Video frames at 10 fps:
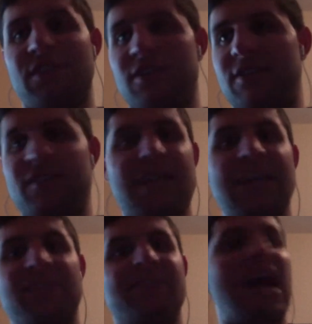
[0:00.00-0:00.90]
sands of
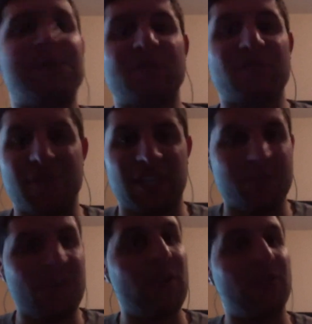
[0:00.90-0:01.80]
time, so to speak. It's been
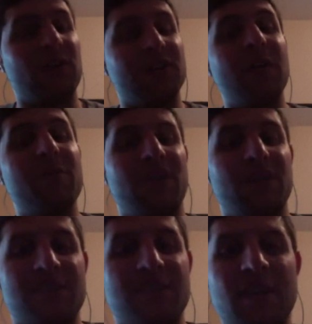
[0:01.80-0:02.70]
around for a long time because
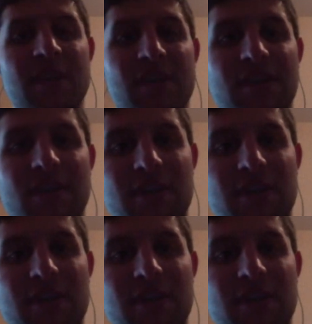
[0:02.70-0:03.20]
it